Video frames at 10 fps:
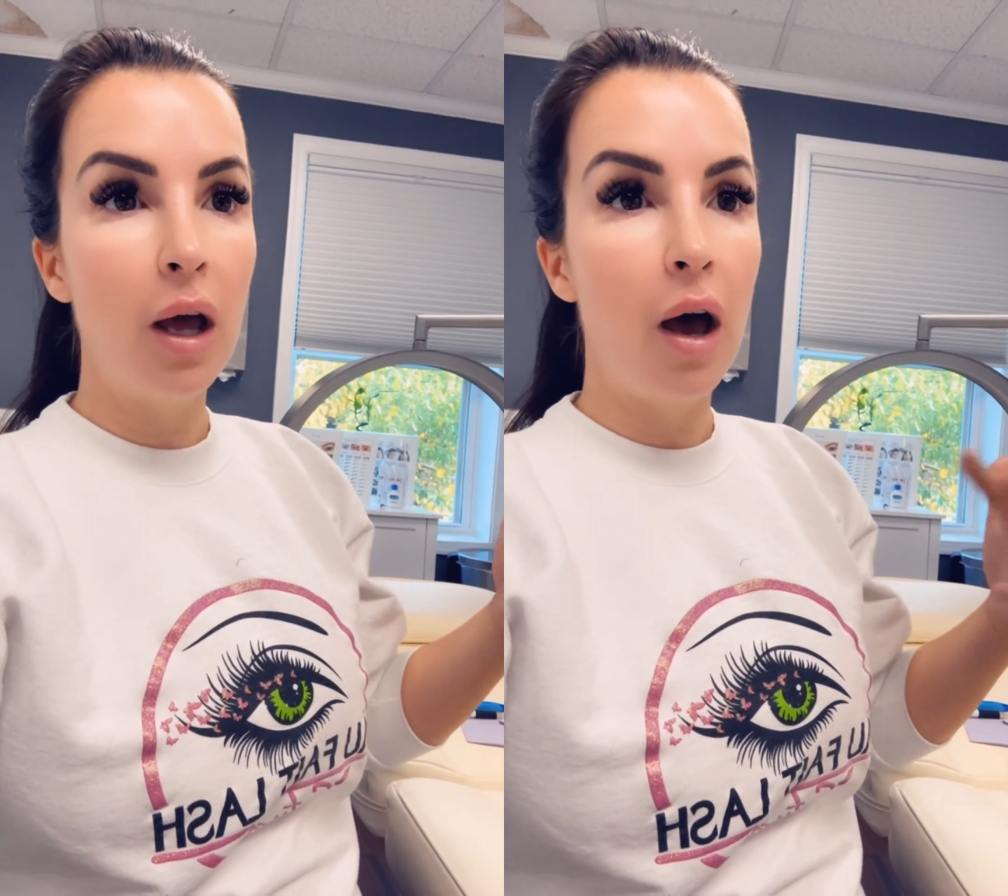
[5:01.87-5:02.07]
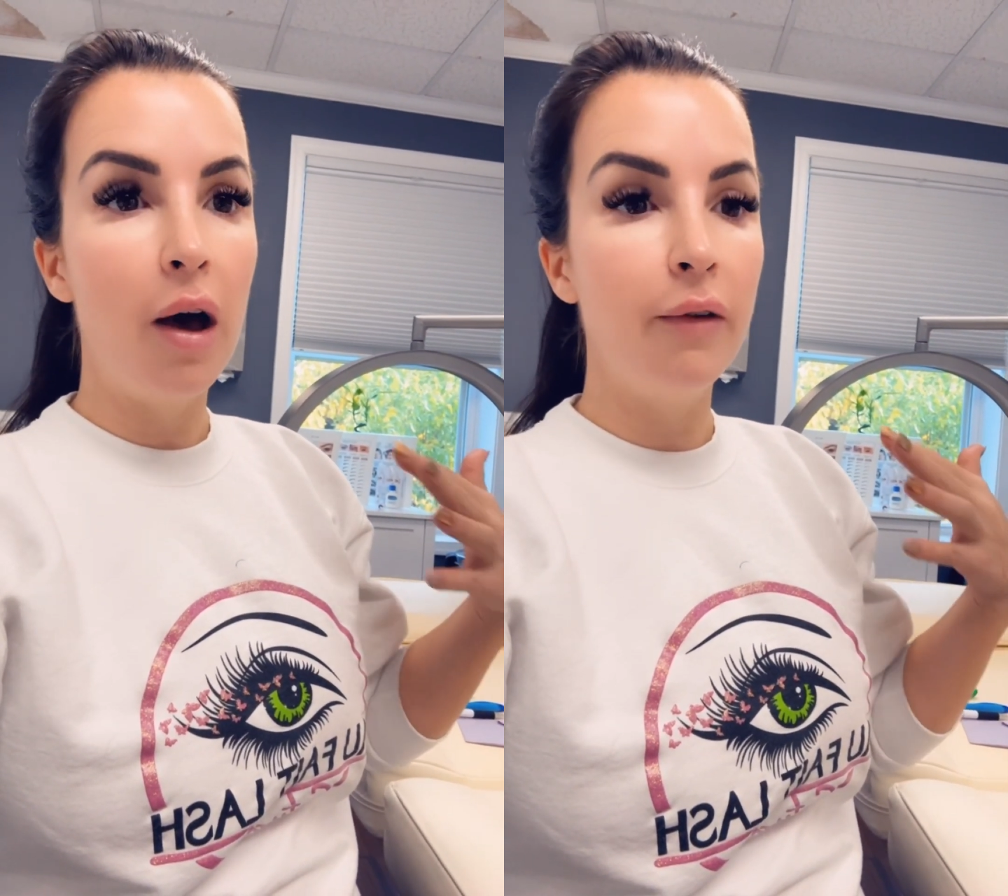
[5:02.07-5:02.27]

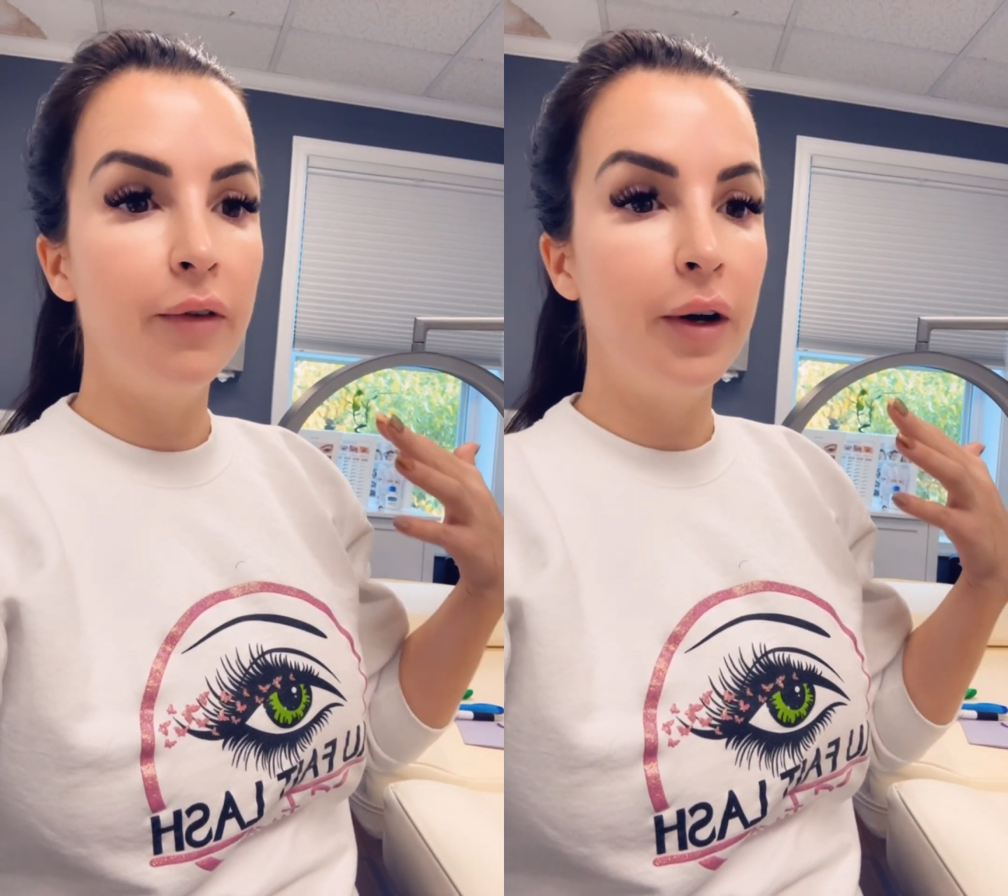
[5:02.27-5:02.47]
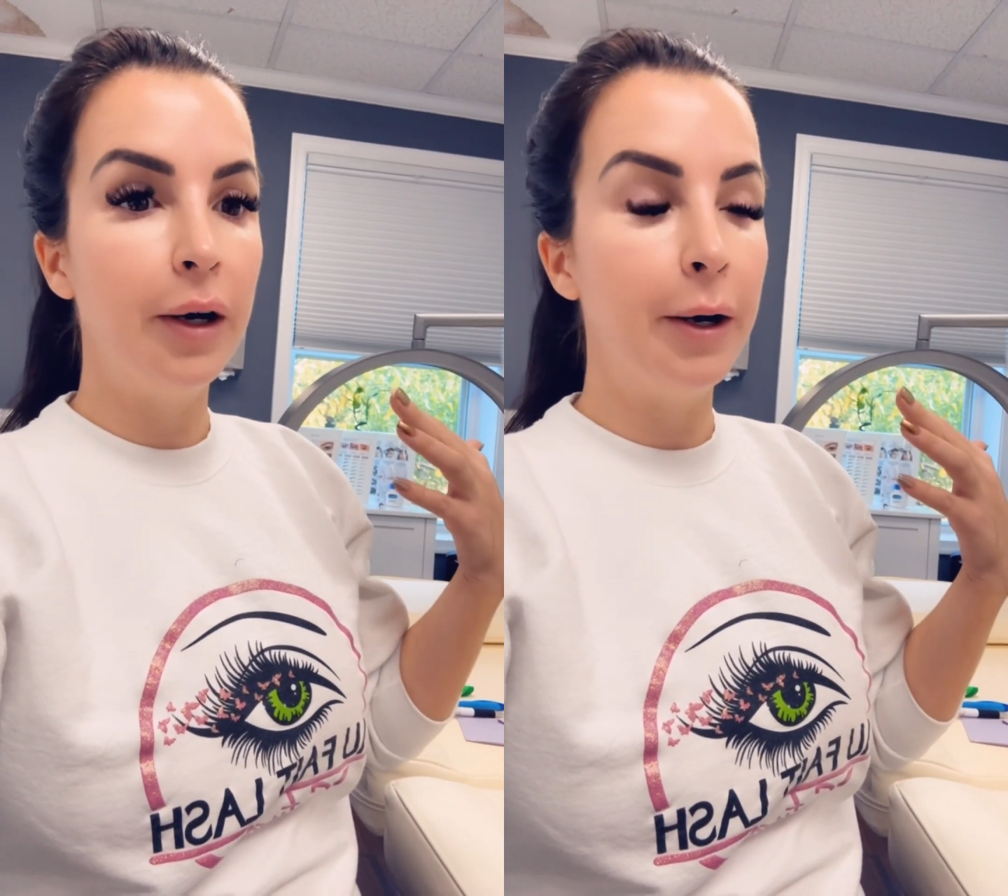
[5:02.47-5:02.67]
have
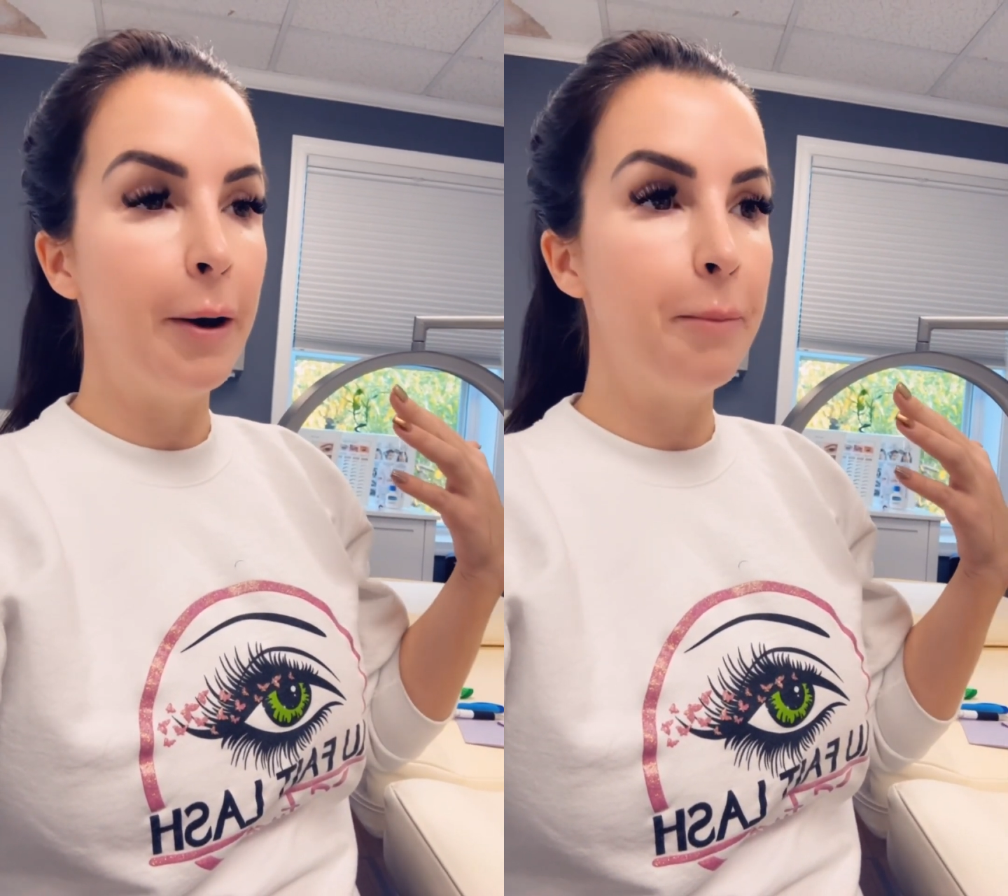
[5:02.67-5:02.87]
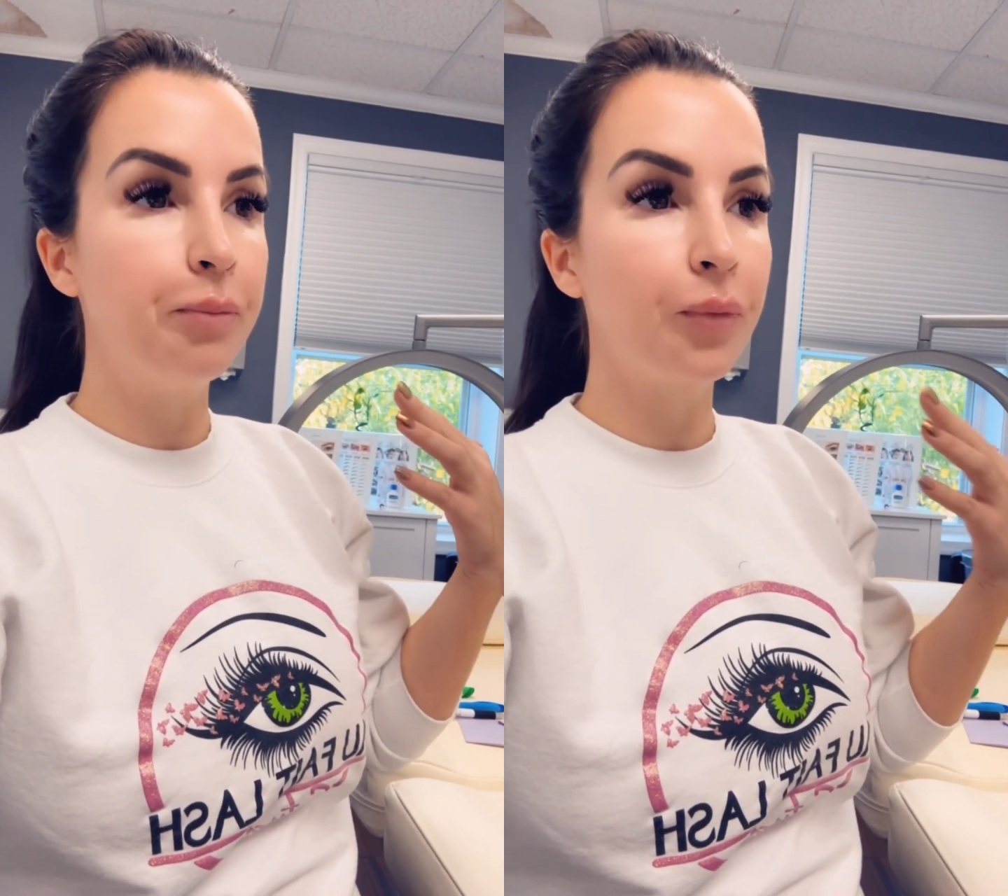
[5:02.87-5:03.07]

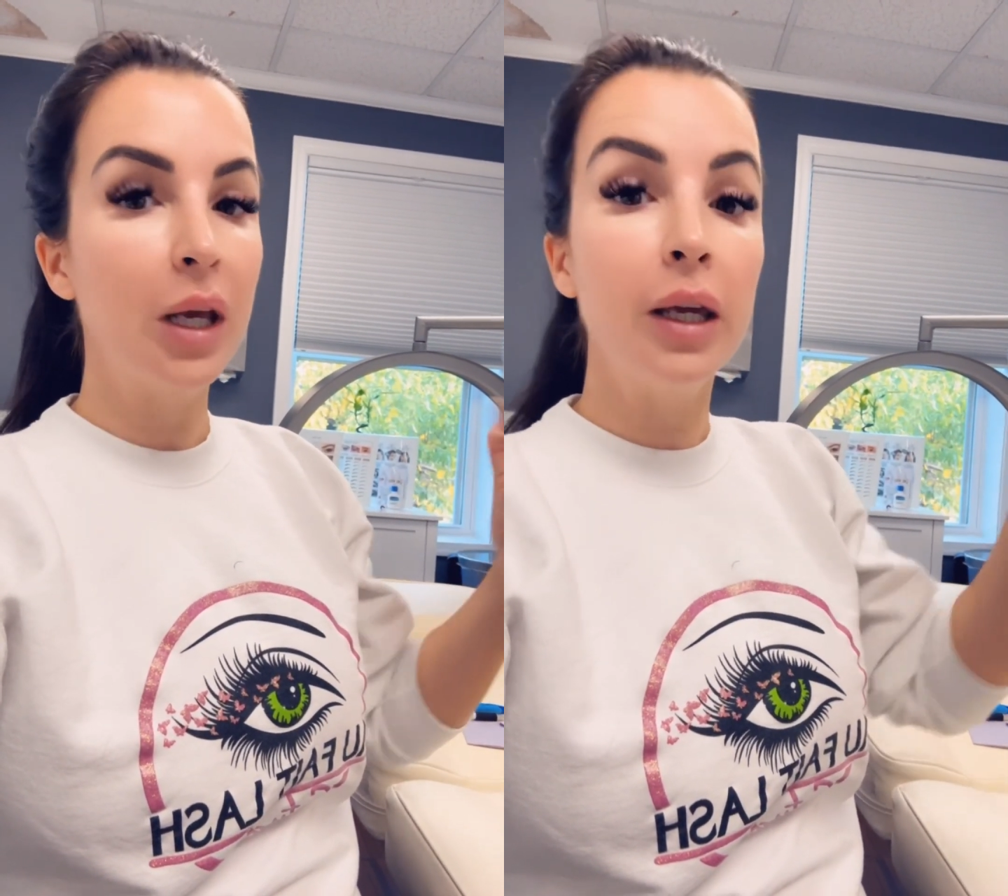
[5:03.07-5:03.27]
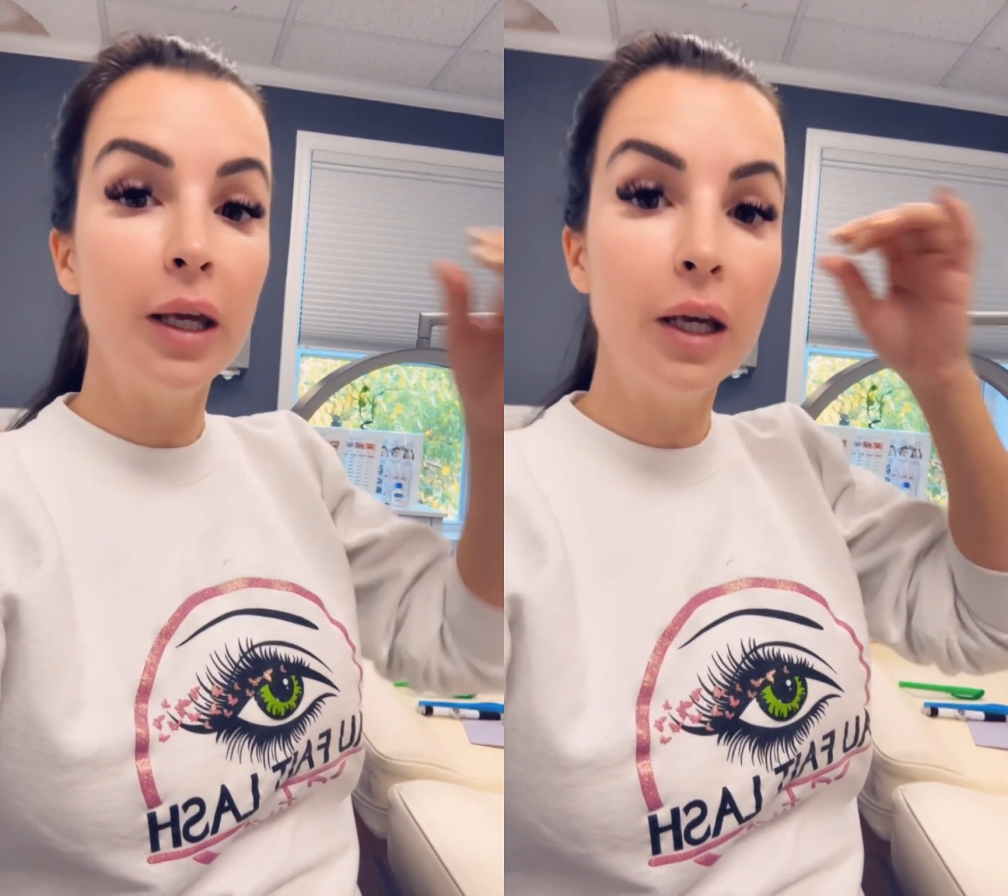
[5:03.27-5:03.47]

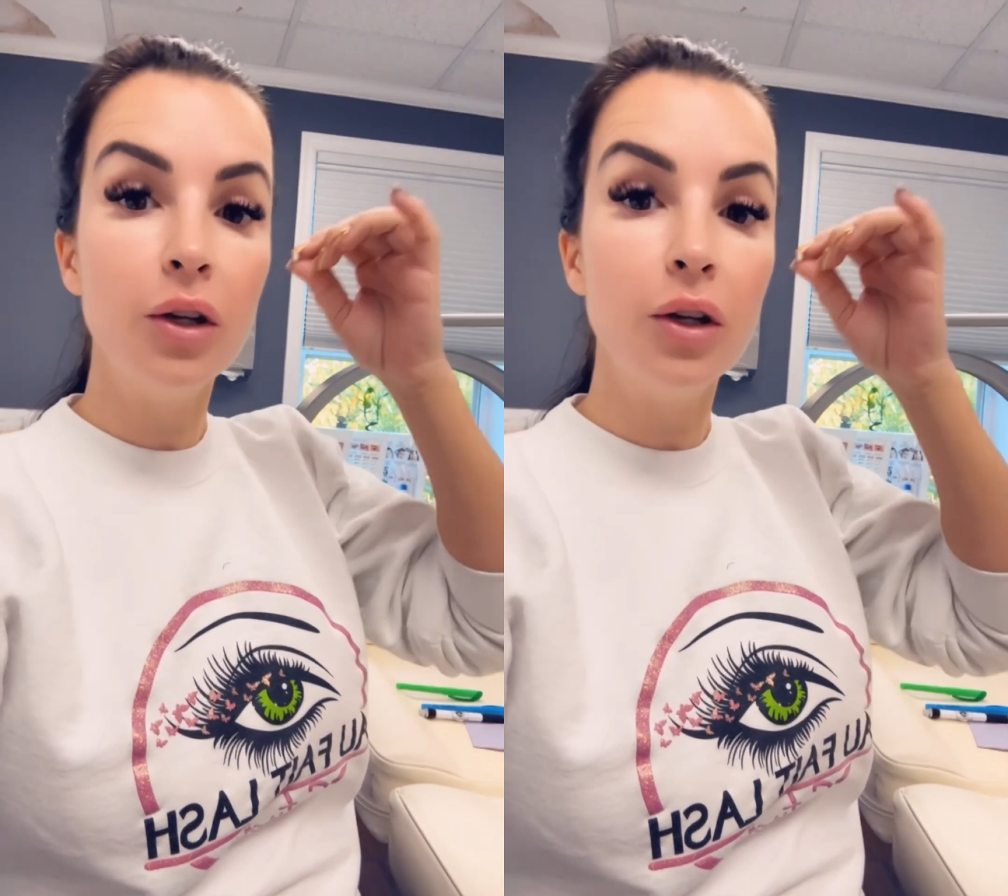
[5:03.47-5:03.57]
it can get